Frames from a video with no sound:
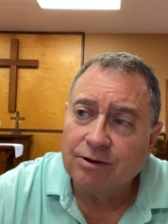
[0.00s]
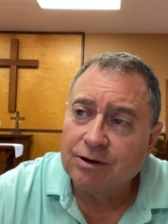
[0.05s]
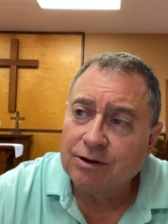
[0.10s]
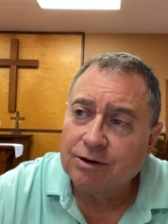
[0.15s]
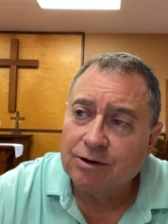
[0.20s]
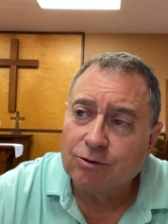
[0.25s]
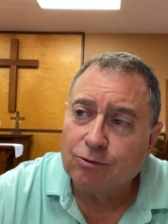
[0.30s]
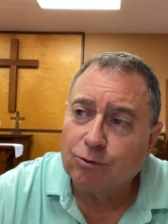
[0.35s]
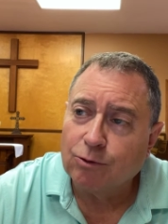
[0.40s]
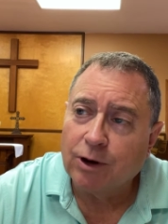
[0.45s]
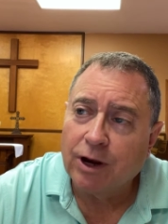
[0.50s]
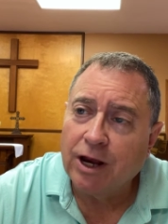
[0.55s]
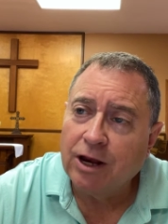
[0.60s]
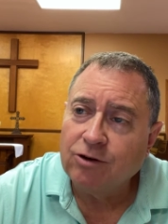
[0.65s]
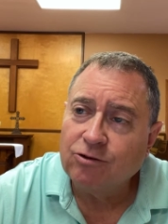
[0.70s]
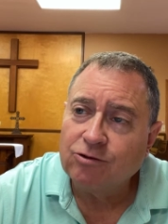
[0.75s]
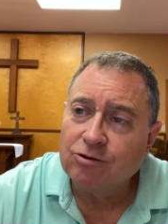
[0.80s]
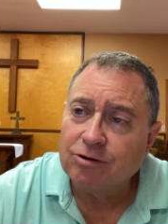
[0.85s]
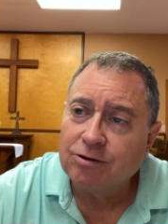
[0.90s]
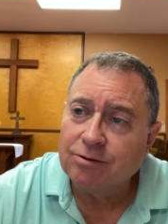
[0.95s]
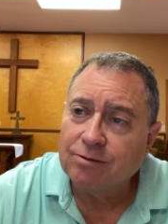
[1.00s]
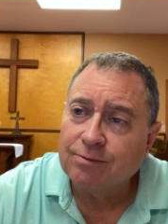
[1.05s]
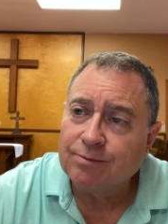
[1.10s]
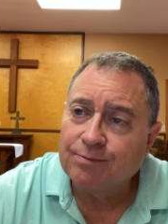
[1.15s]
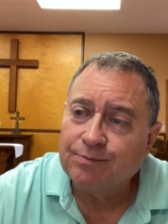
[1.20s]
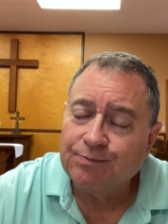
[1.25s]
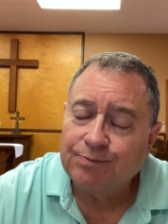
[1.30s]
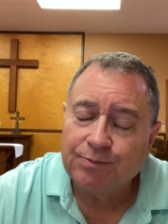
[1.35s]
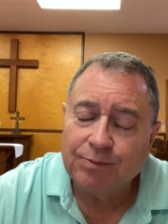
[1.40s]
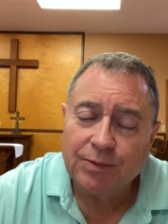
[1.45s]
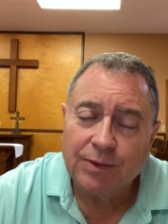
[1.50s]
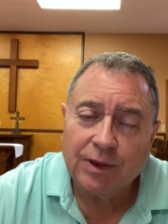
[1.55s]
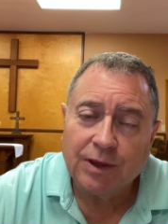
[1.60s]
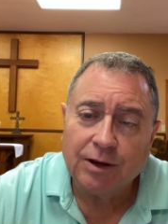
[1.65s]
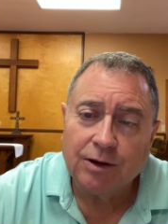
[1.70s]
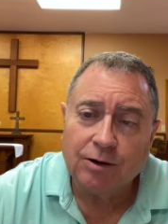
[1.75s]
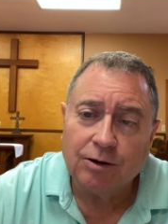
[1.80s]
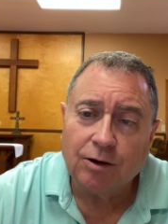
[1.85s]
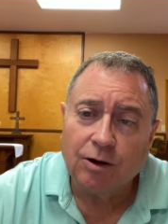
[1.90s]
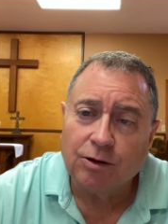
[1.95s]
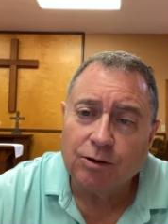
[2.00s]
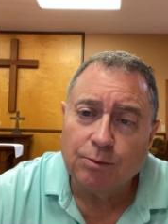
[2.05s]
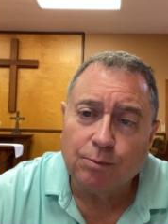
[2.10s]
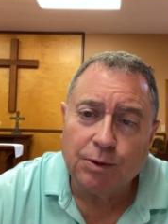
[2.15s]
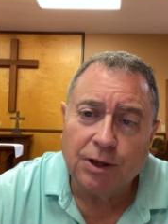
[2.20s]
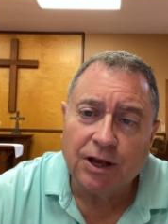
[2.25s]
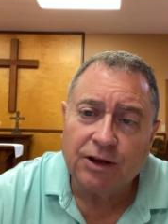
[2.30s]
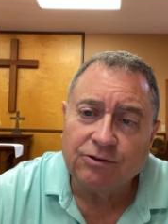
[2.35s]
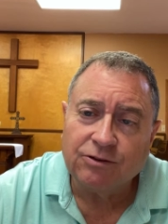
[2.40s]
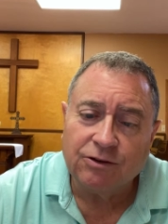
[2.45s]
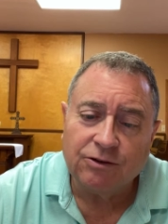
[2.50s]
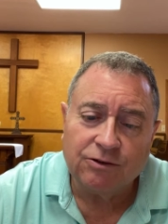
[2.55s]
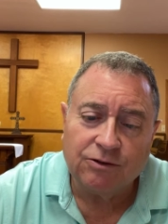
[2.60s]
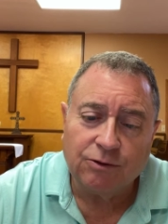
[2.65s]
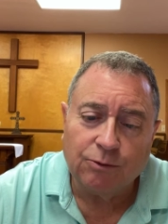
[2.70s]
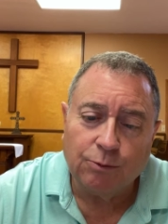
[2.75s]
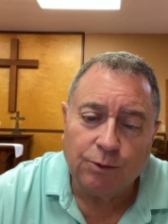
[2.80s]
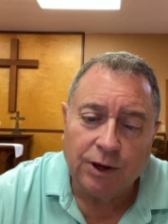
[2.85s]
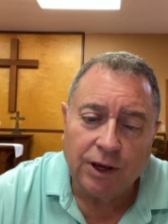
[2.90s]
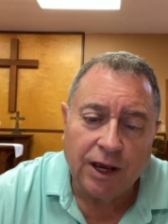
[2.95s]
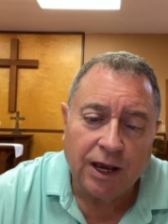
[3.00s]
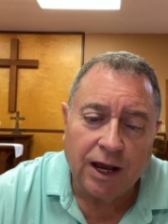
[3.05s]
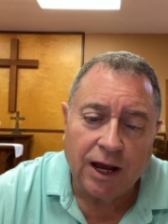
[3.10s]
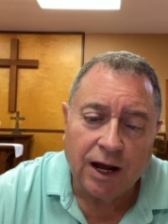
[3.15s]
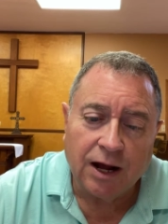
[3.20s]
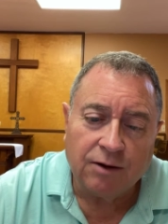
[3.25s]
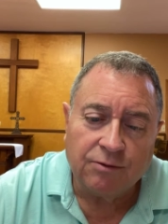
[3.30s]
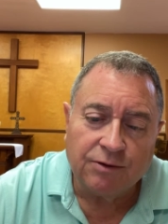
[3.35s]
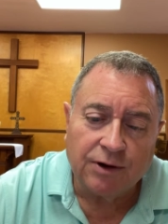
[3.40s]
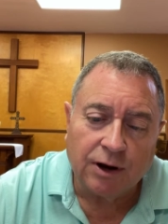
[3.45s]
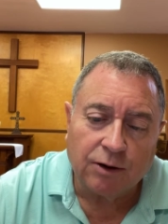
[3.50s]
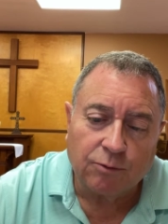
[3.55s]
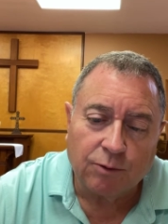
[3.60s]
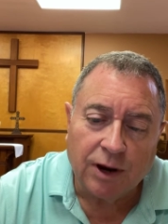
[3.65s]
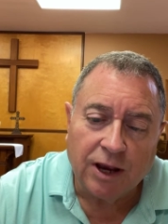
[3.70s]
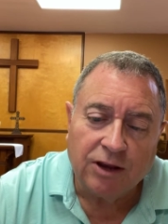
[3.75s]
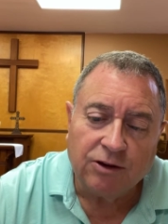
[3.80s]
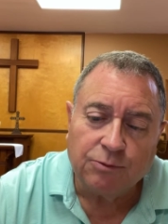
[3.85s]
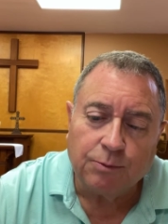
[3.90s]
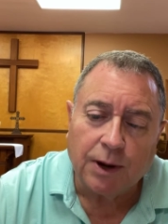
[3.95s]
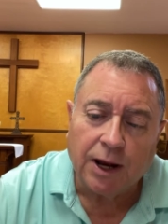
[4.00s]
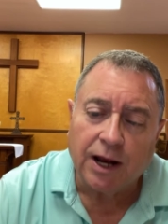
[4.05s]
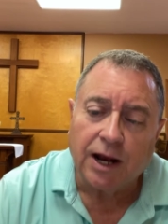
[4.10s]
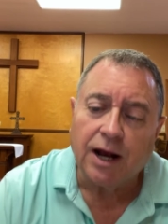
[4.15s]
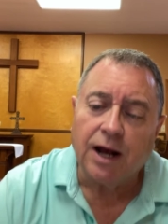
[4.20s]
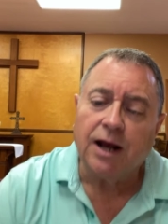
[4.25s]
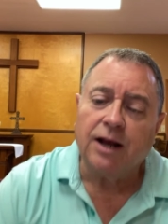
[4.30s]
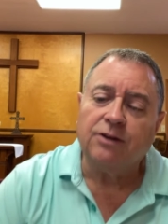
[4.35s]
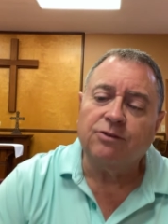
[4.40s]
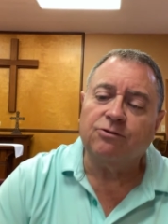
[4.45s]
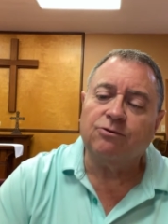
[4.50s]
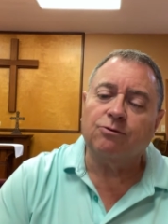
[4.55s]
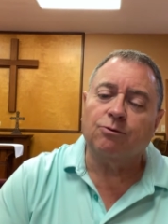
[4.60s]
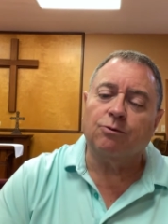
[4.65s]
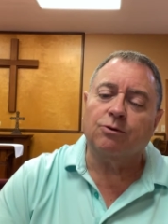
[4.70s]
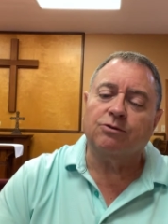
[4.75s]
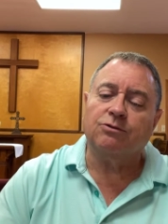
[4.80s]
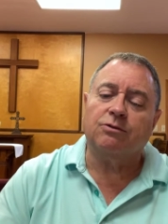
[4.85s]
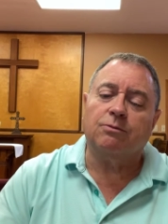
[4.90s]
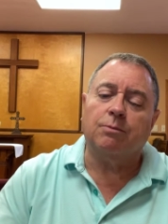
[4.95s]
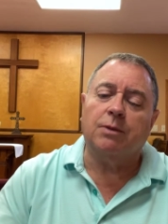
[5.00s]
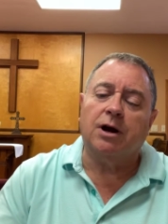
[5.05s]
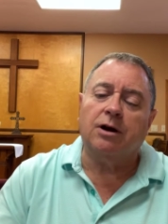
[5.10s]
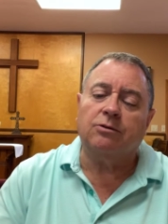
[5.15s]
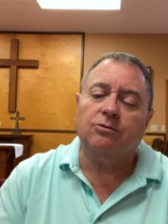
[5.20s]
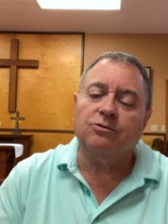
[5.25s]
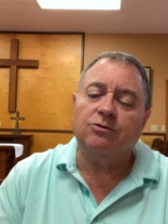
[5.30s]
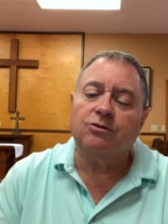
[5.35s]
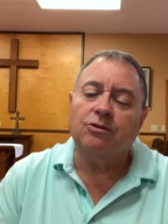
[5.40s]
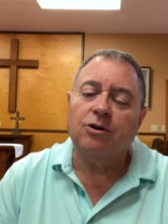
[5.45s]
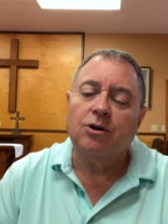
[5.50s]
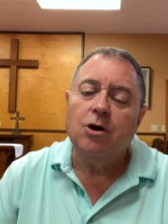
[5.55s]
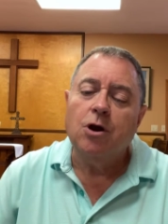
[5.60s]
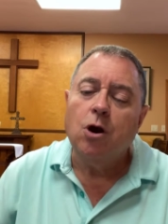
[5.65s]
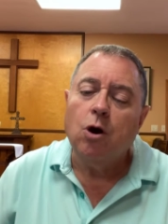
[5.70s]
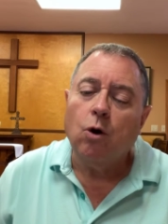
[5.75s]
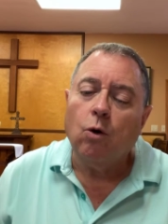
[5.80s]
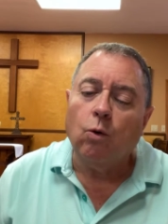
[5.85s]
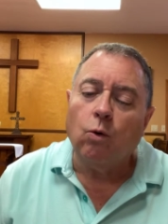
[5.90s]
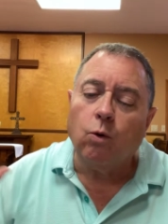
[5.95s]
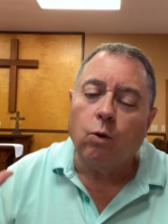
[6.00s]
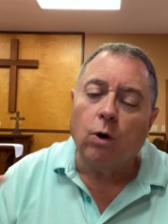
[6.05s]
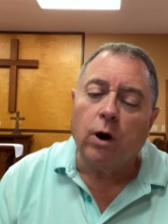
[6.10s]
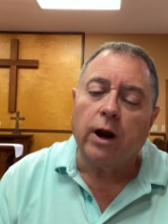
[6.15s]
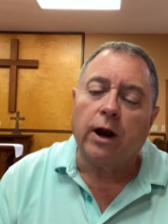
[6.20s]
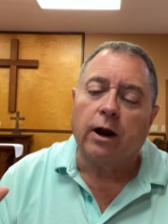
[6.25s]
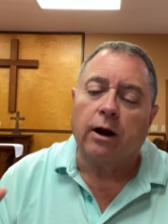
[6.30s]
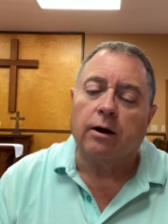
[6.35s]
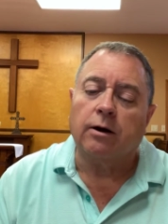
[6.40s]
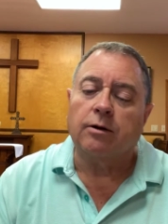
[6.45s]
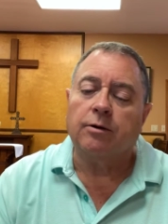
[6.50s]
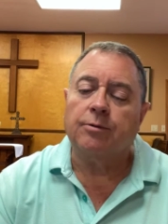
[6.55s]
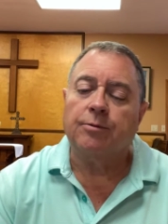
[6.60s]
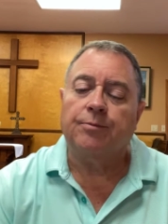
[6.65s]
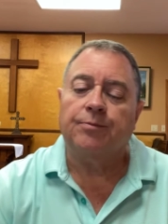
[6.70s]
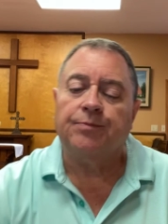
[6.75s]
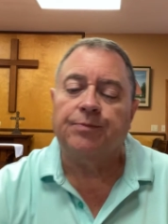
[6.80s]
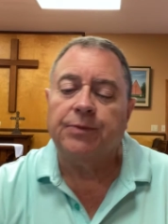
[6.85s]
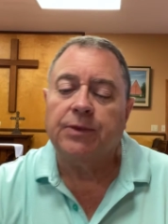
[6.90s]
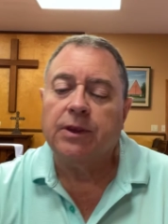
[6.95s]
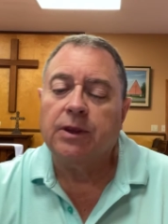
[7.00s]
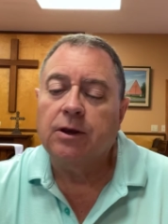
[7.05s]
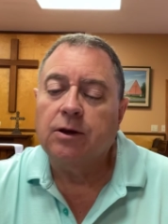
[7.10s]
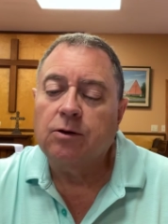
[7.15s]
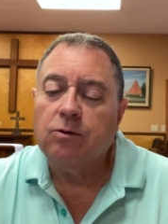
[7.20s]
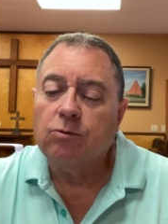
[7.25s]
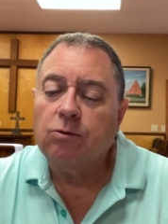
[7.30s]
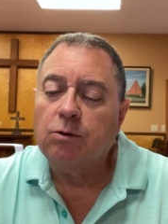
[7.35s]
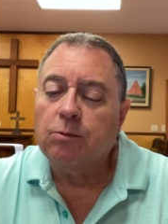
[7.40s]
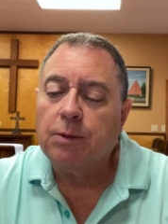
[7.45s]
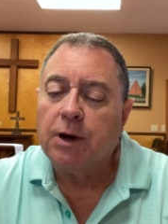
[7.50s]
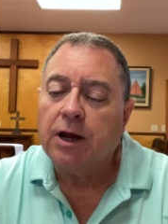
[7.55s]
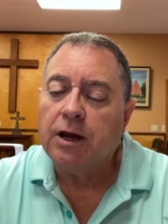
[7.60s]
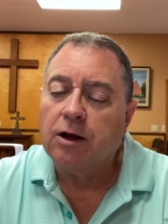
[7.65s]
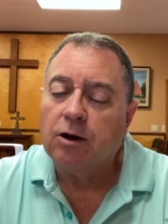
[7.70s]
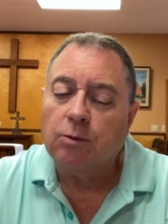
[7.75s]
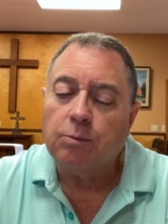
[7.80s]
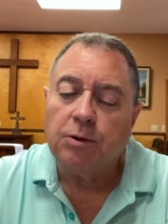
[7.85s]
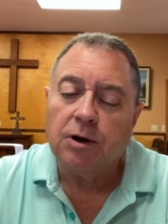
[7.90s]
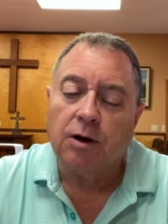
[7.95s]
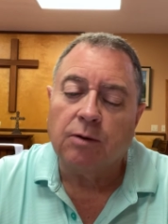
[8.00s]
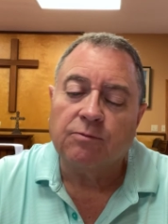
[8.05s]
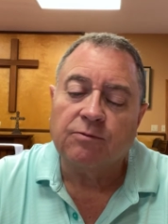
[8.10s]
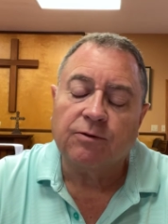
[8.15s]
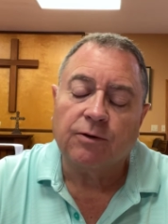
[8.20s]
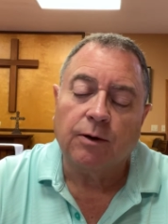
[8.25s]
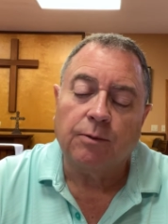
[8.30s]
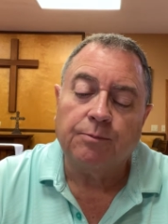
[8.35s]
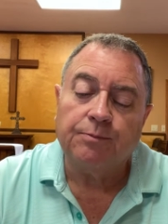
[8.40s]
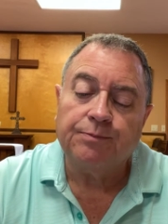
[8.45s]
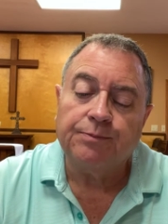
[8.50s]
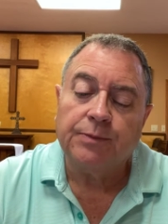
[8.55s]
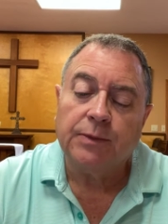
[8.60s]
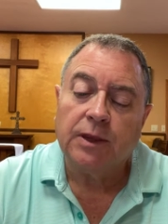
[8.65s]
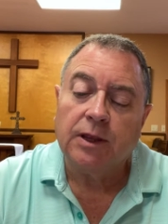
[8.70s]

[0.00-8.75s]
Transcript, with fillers: and creation and all the blessings that we have. I raise my eyes towards the mountains. Where will my help come from?